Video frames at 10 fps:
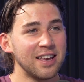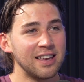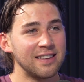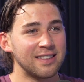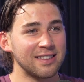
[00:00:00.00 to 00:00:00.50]

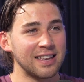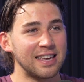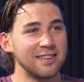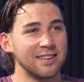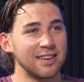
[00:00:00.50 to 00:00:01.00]
He says like
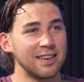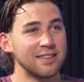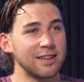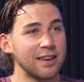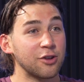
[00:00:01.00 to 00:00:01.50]
he's a
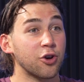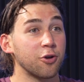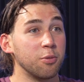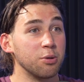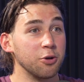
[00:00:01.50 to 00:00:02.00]

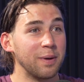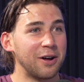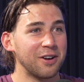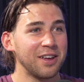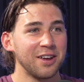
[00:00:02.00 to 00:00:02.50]
eternal blue
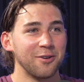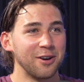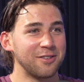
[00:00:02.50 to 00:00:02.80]
belt, where he's